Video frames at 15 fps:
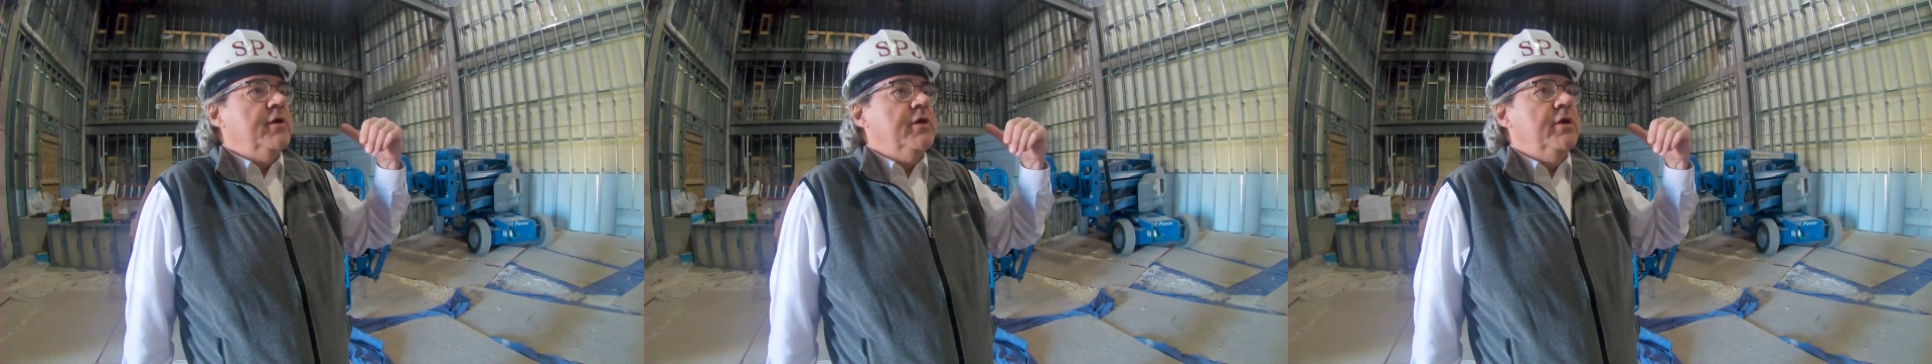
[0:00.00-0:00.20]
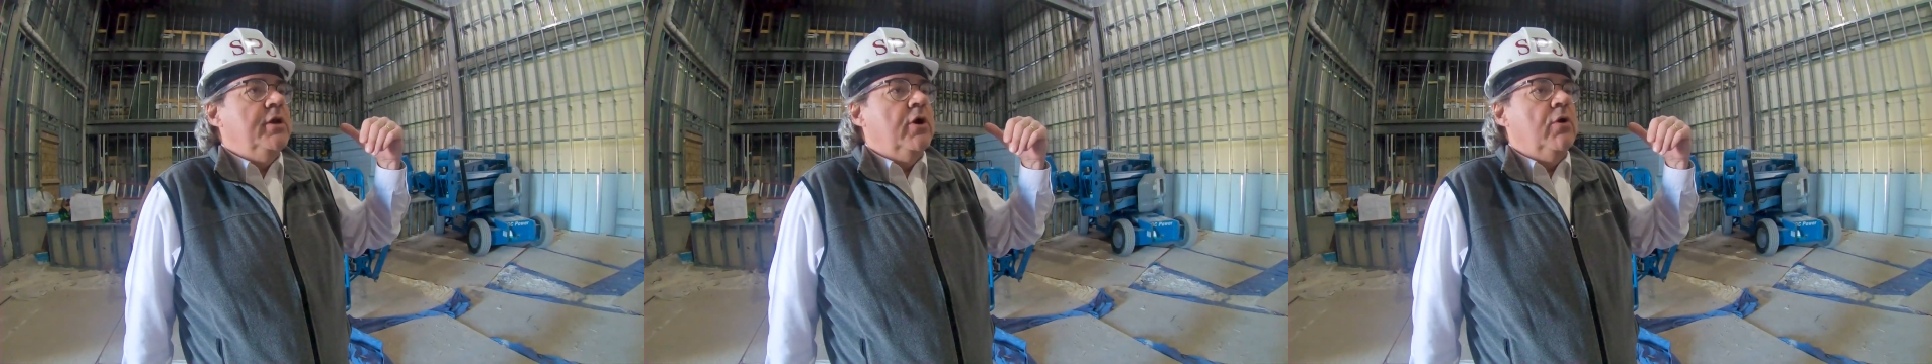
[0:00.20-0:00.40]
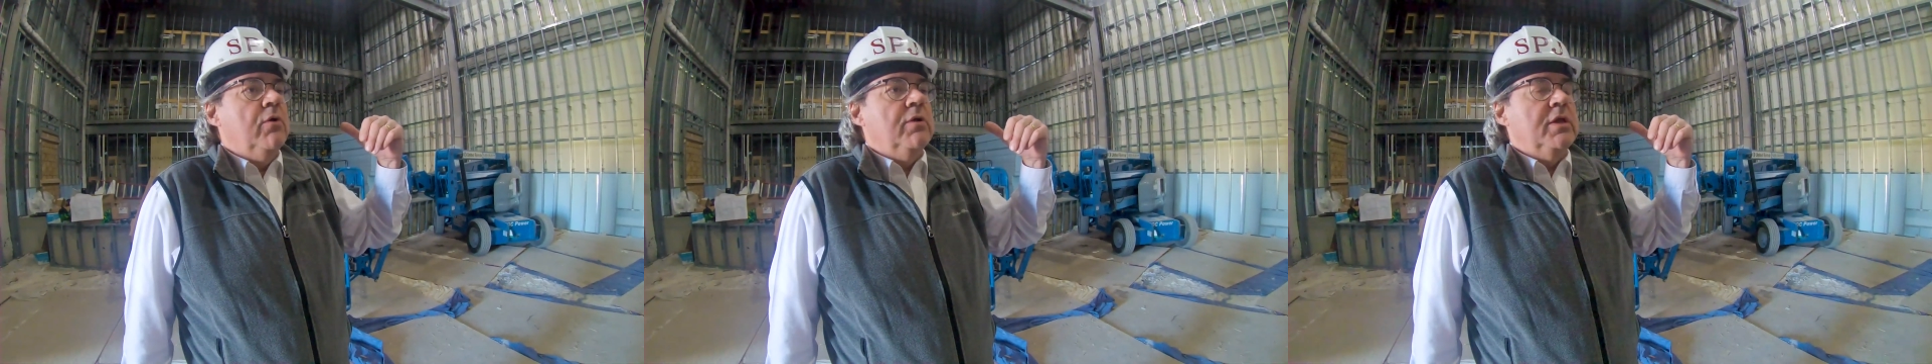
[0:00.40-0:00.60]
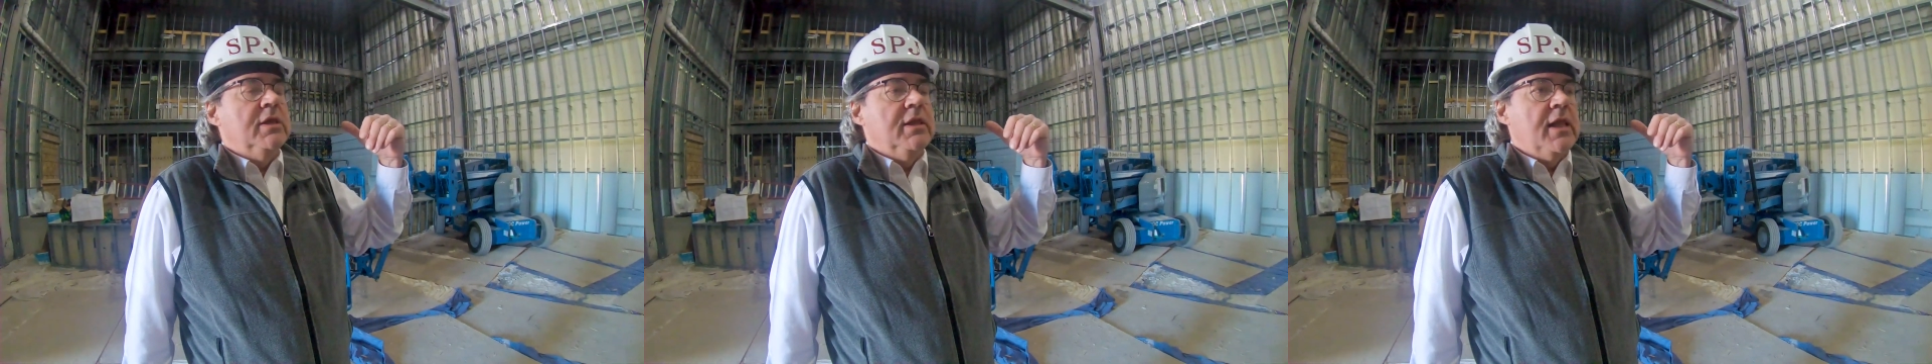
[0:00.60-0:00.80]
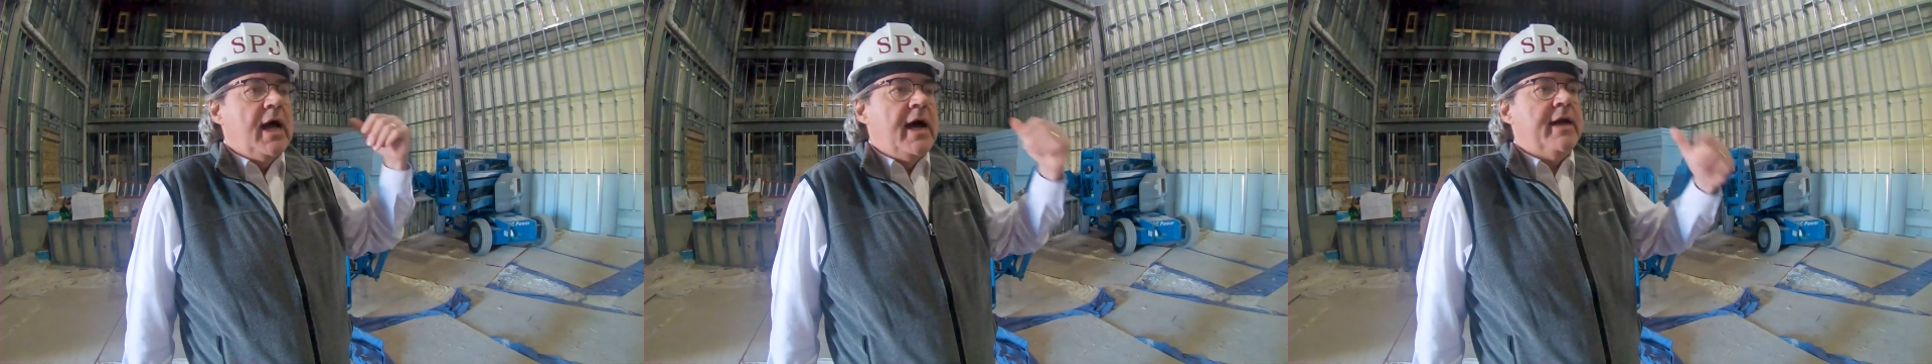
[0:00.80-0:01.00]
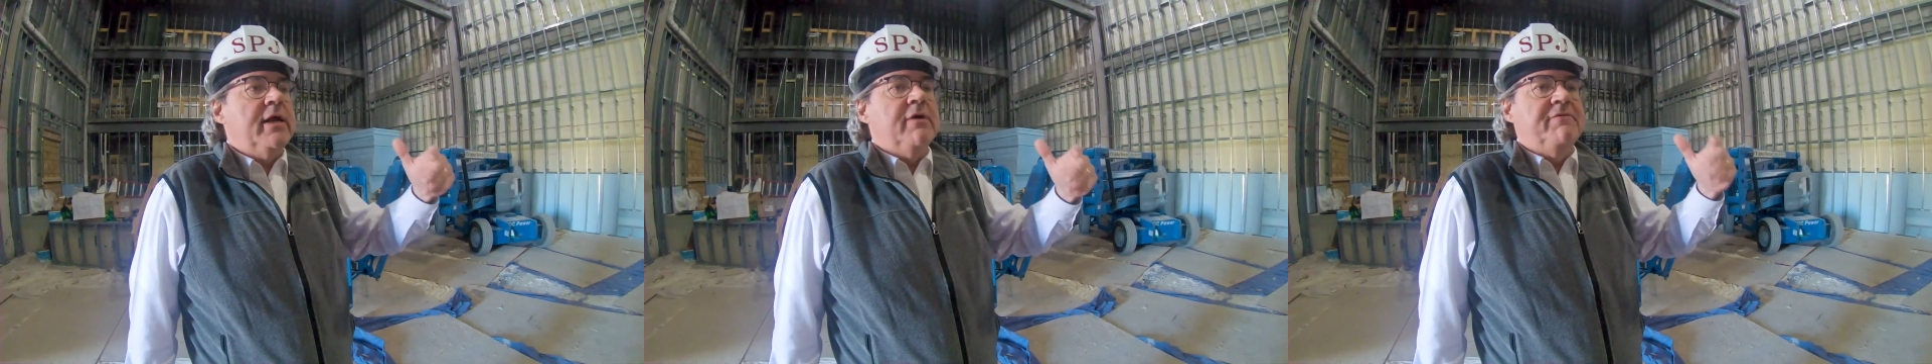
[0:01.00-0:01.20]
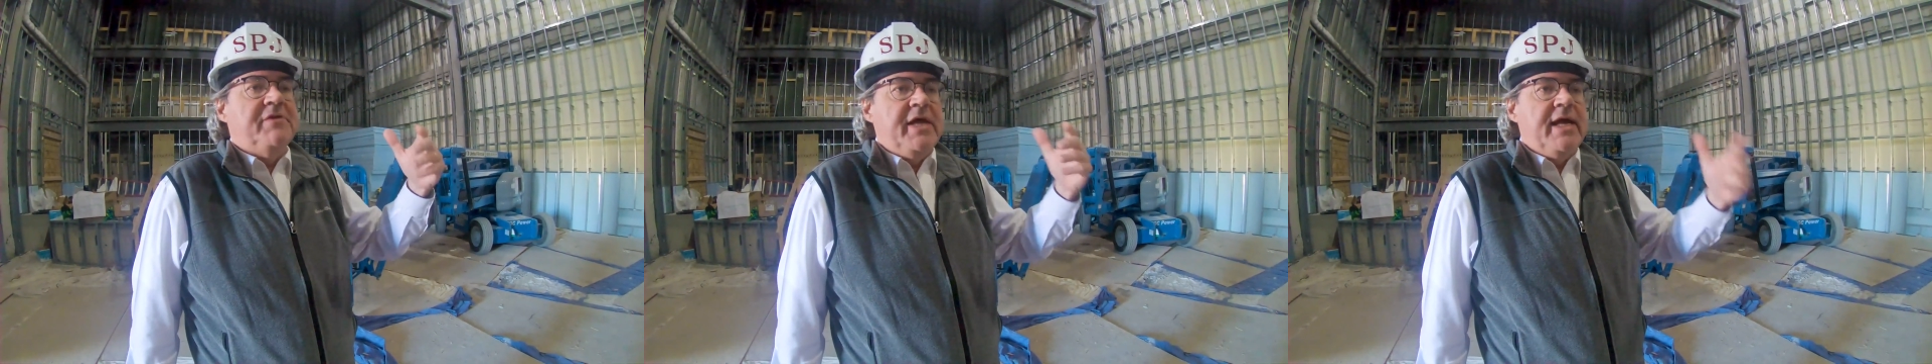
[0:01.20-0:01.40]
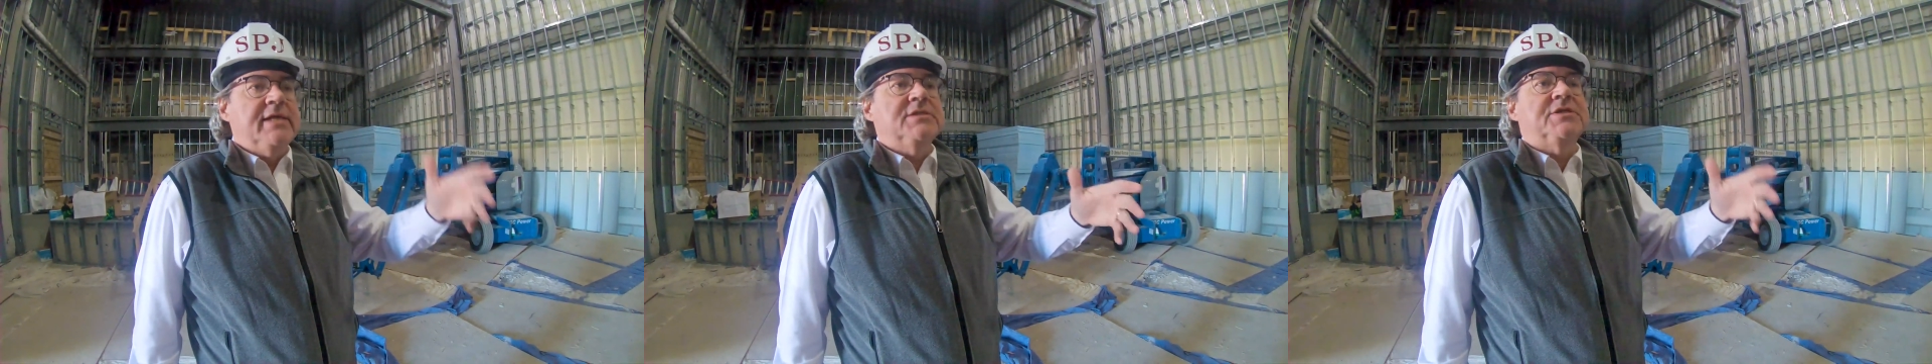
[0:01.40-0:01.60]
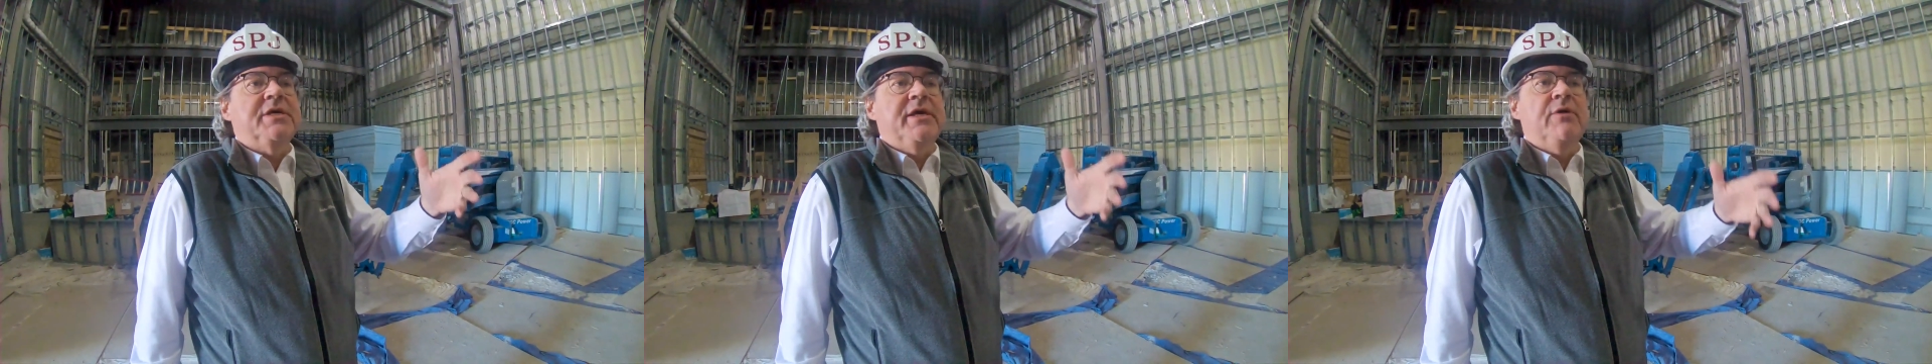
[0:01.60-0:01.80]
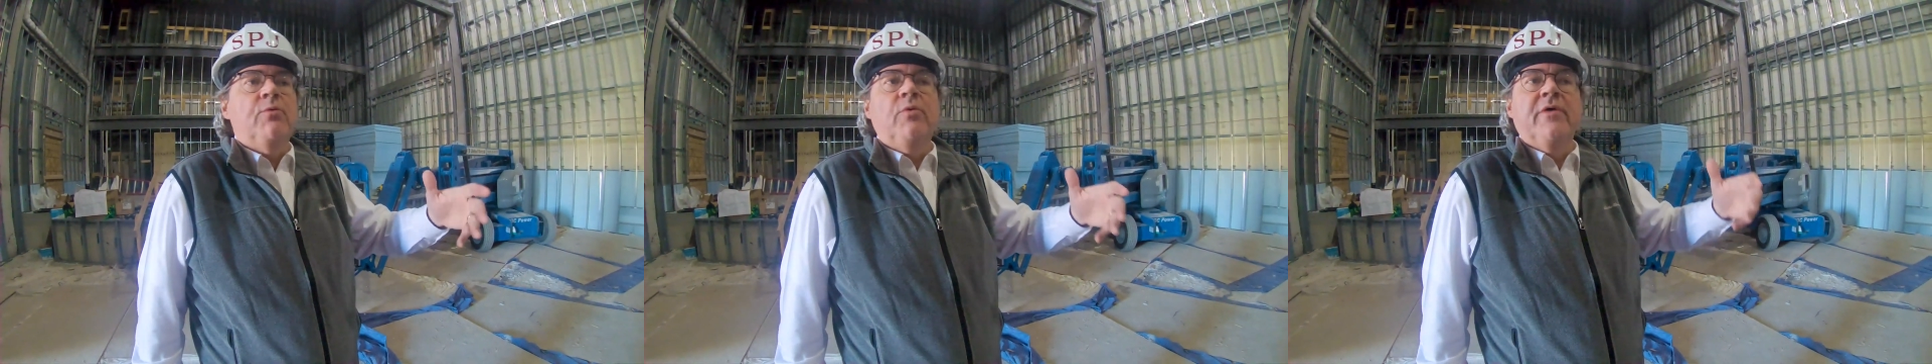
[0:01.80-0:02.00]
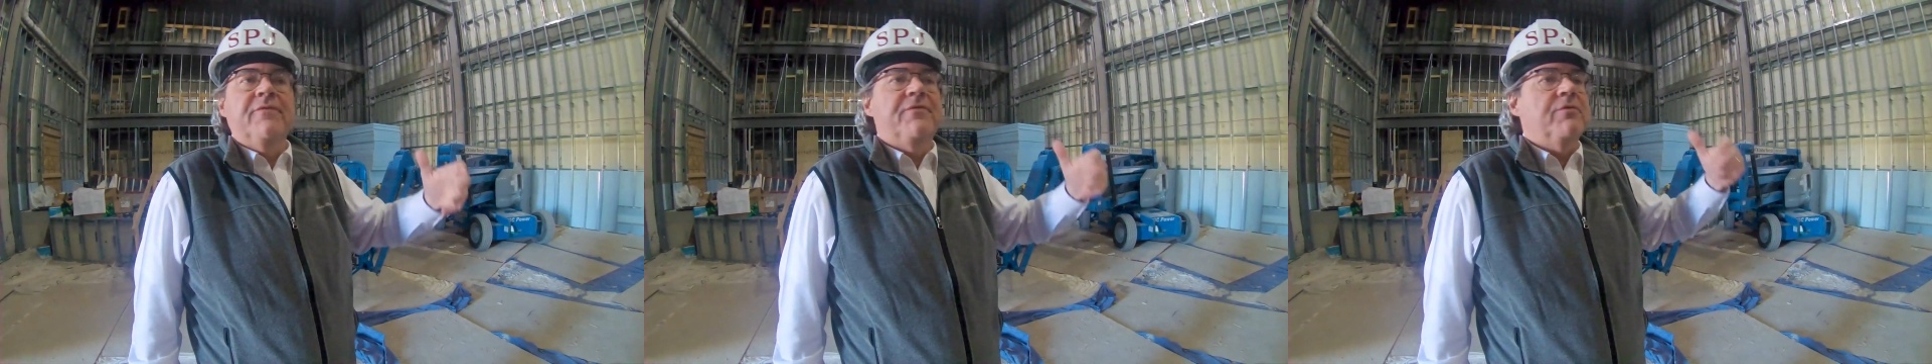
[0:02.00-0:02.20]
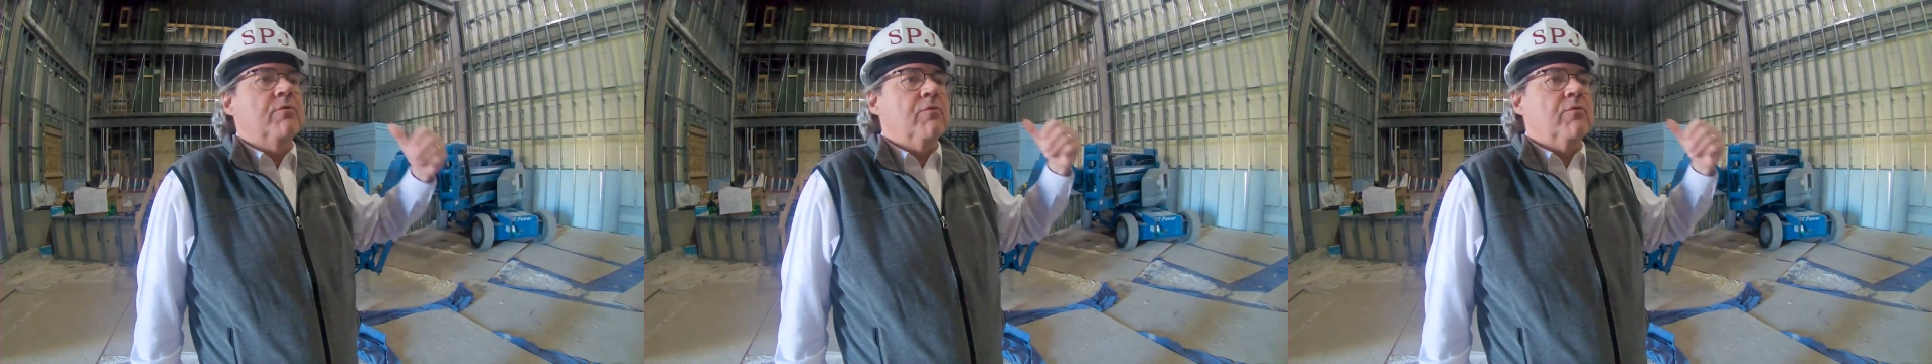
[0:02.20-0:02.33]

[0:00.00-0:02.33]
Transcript: lot of dancing with